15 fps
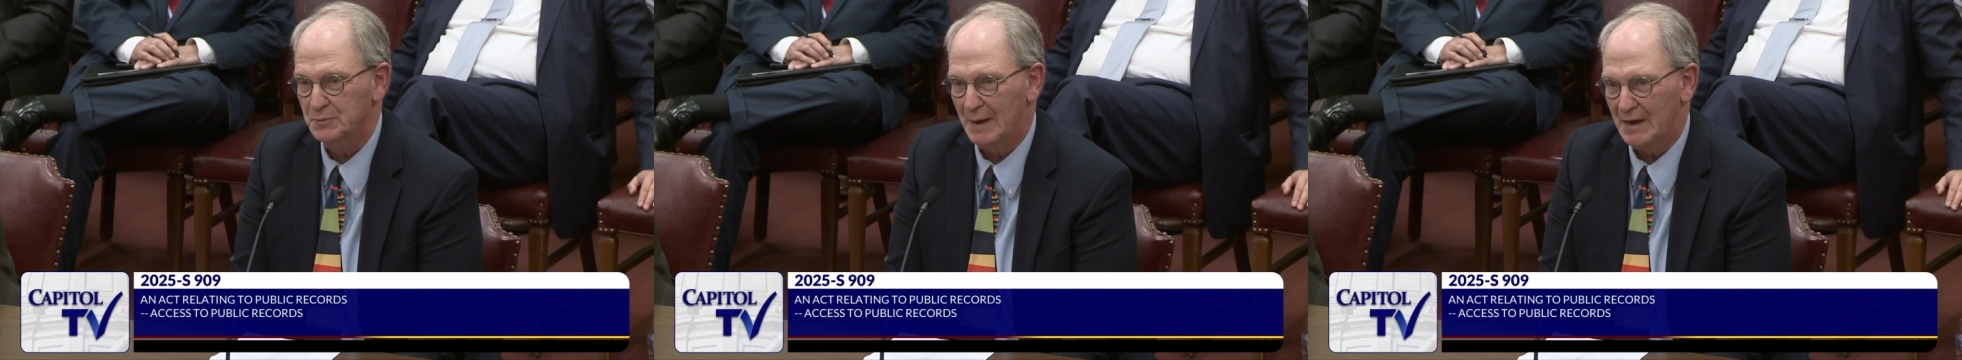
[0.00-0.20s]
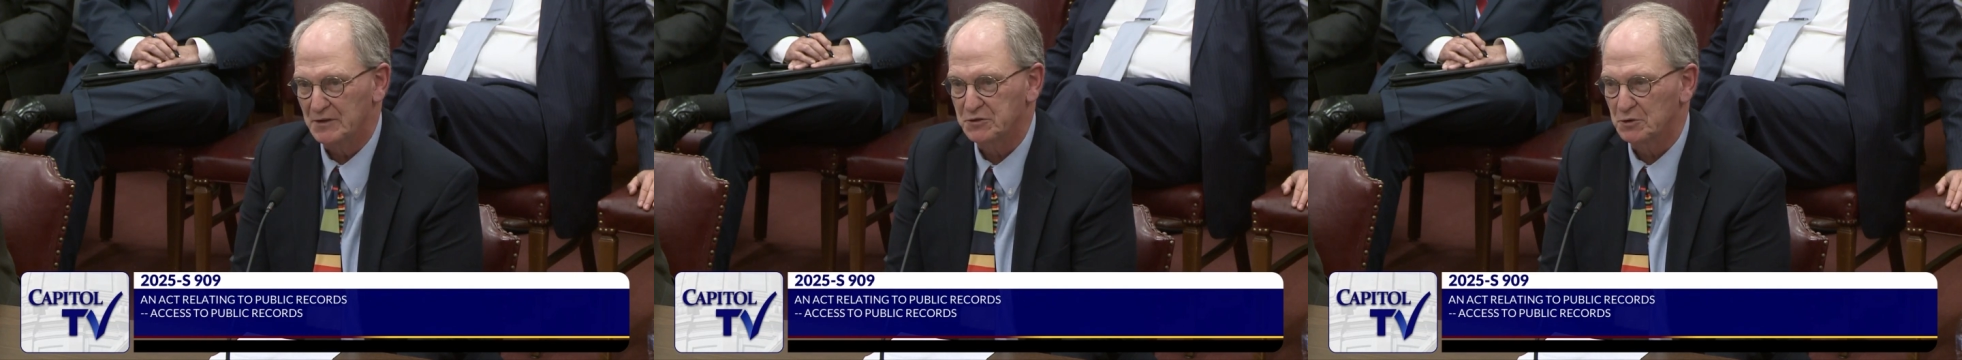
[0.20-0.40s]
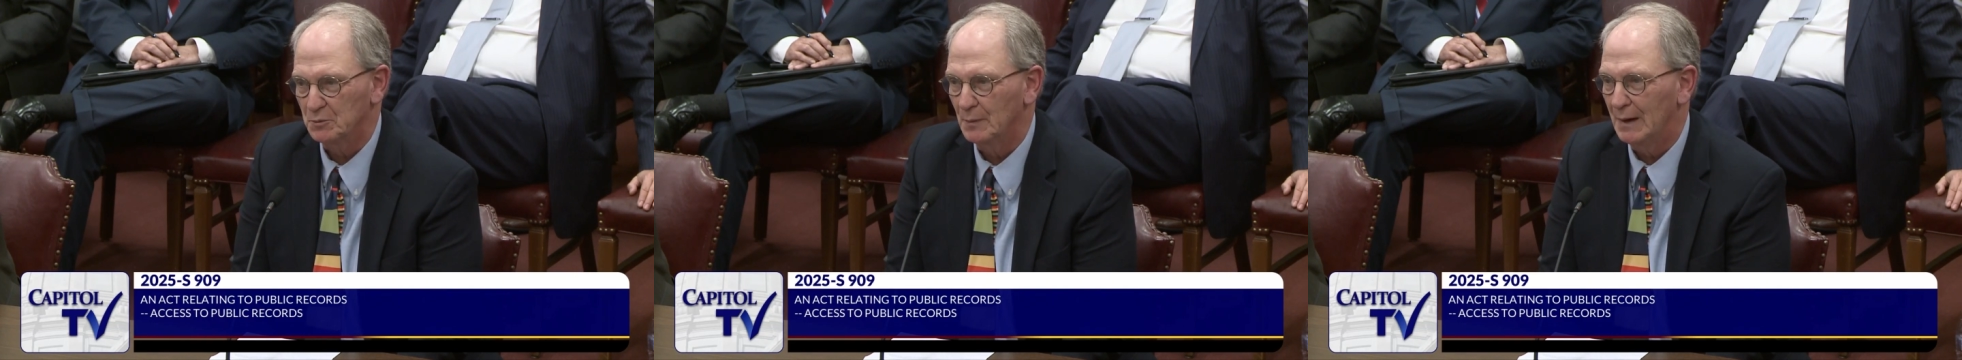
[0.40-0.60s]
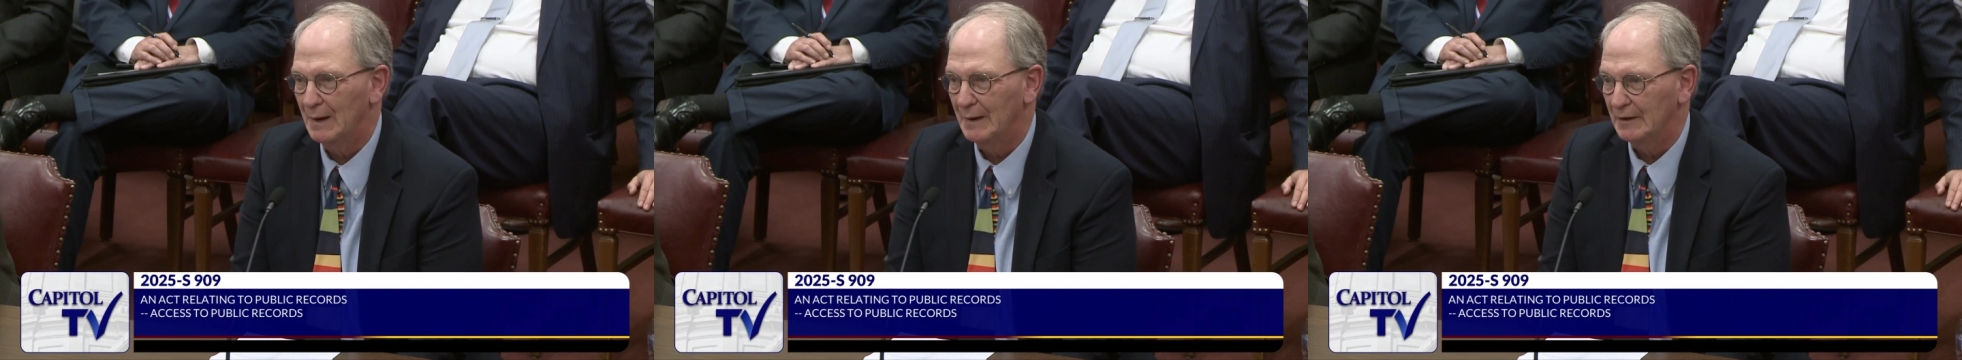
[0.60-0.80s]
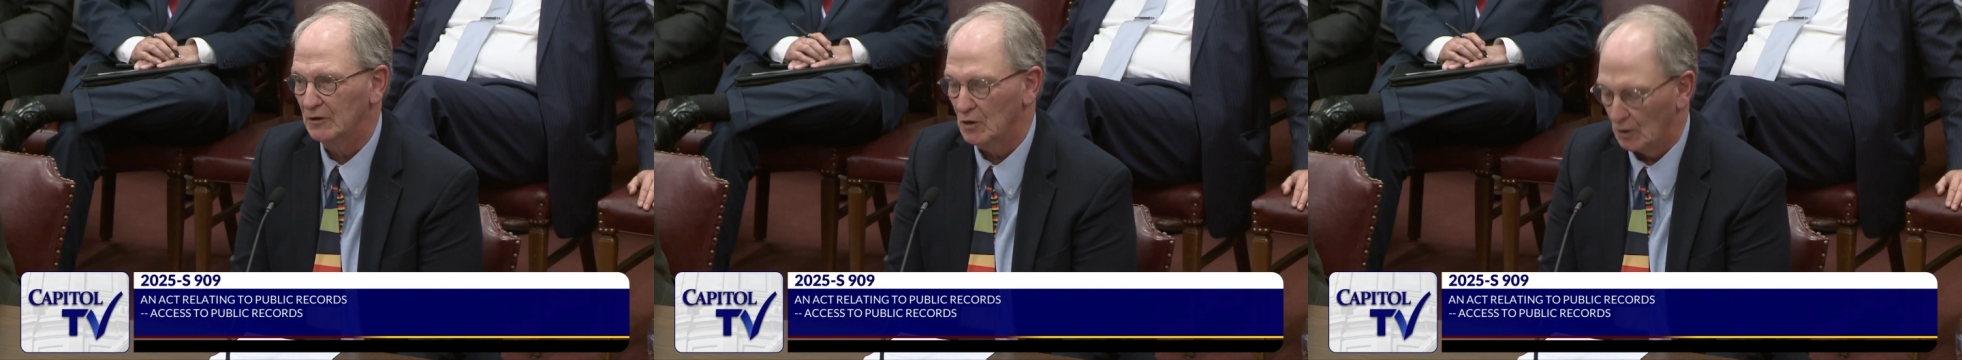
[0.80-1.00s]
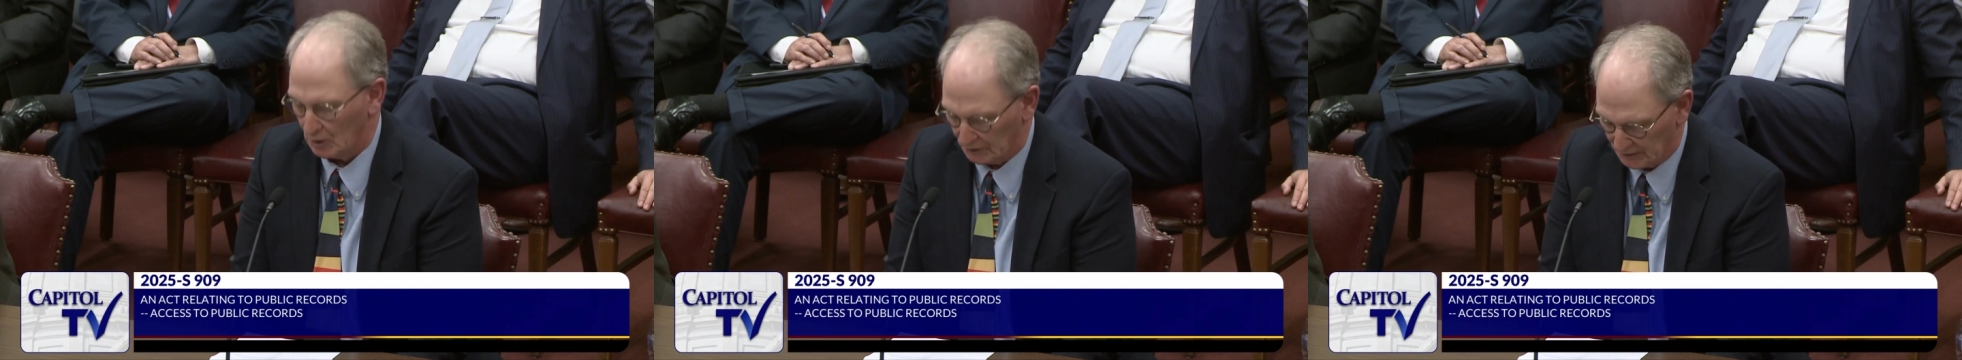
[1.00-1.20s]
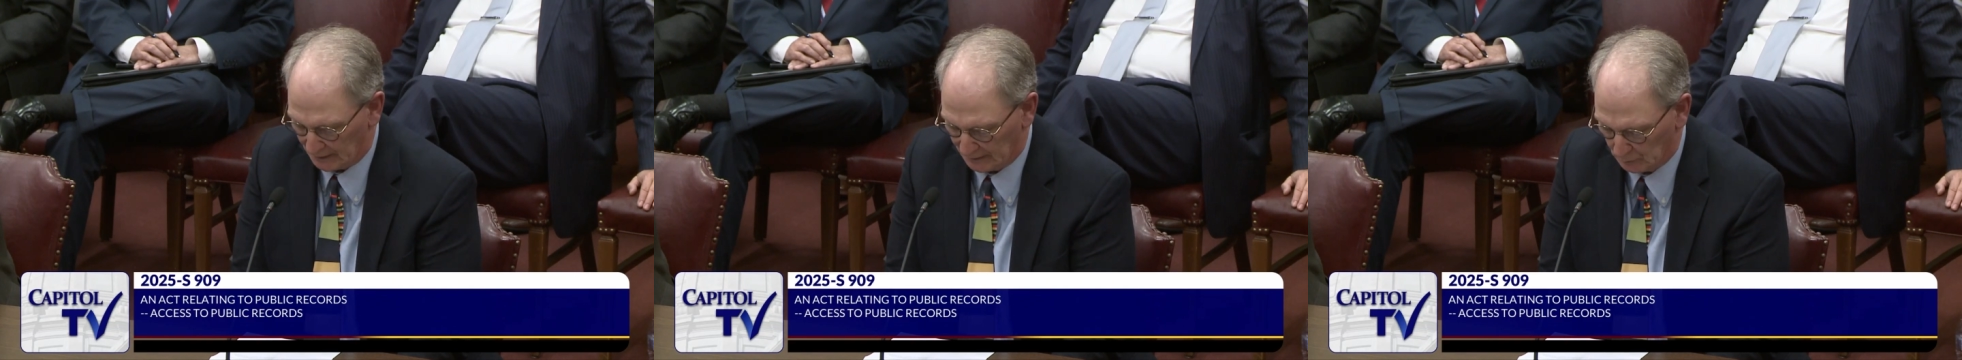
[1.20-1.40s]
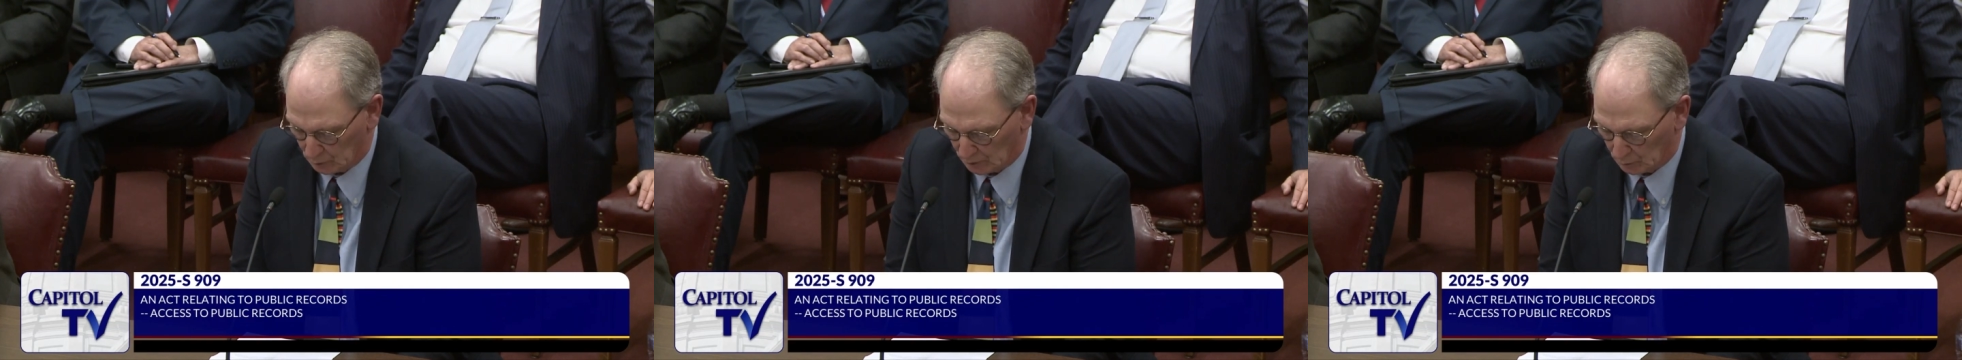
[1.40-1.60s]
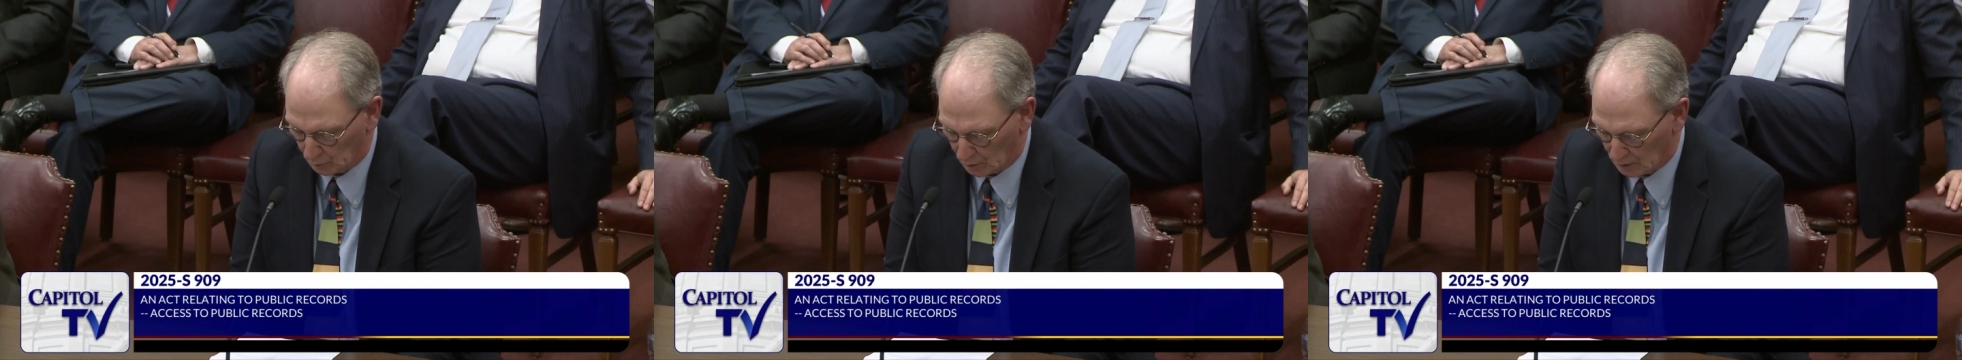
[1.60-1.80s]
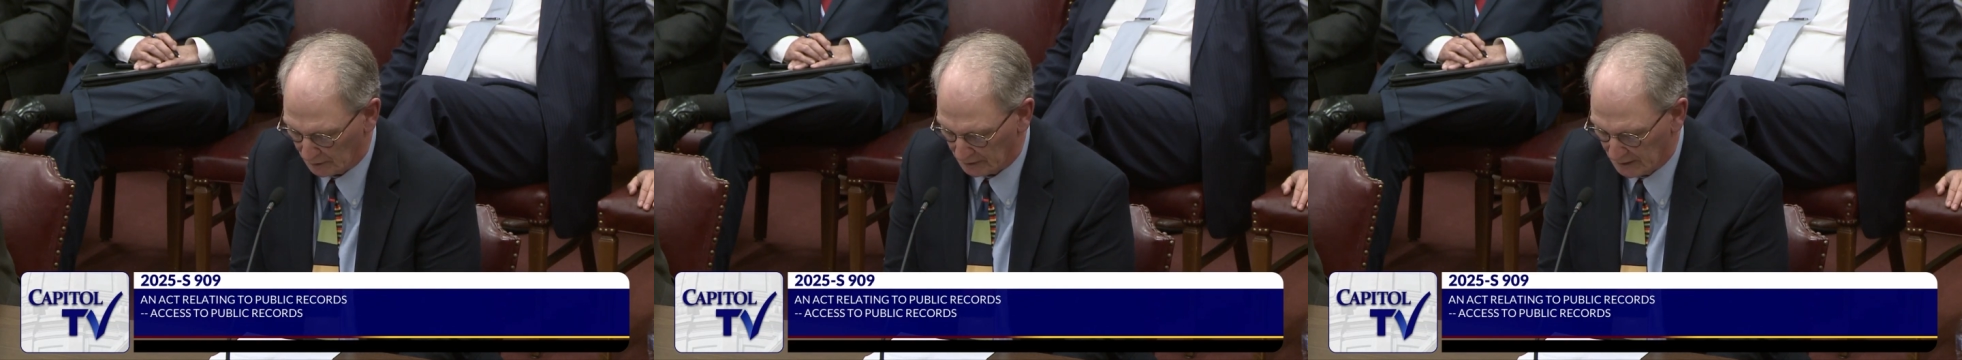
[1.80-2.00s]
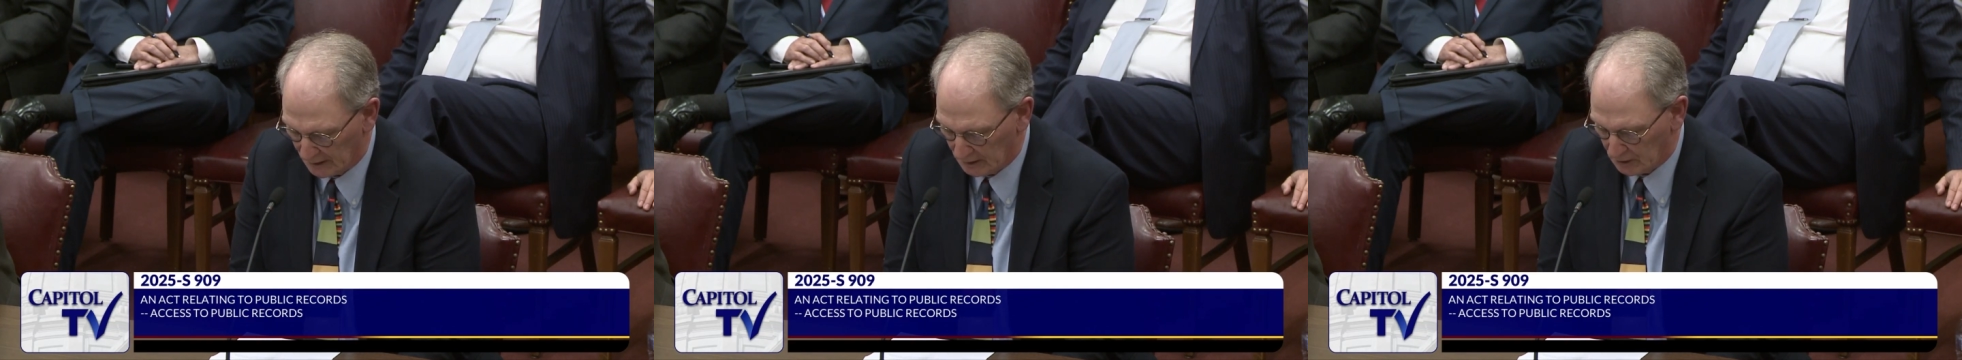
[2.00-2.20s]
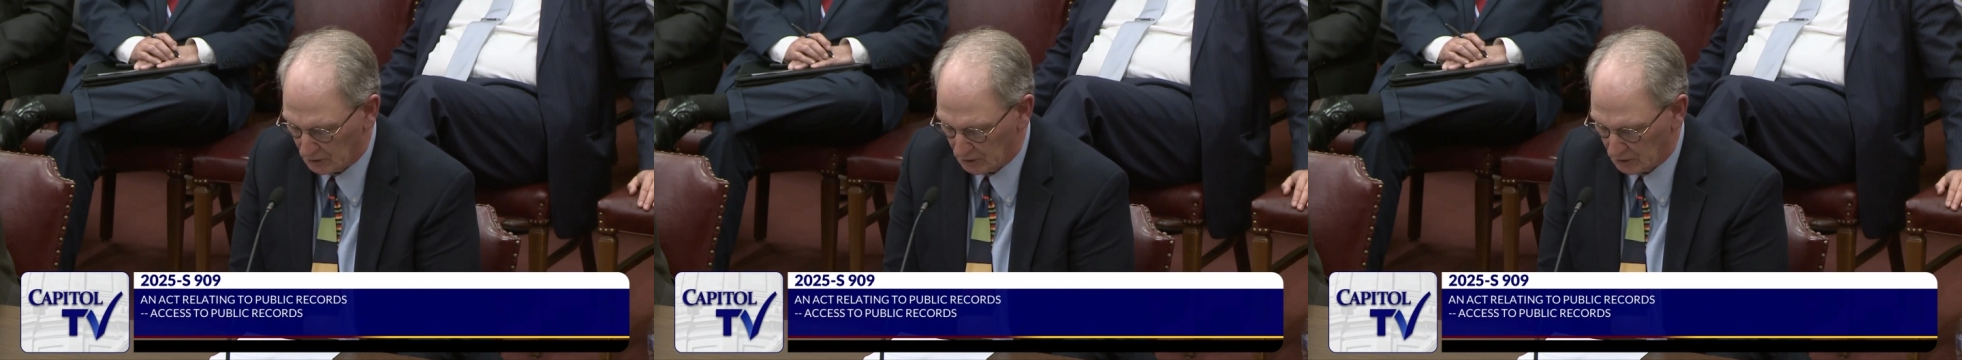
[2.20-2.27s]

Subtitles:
passerby called 911,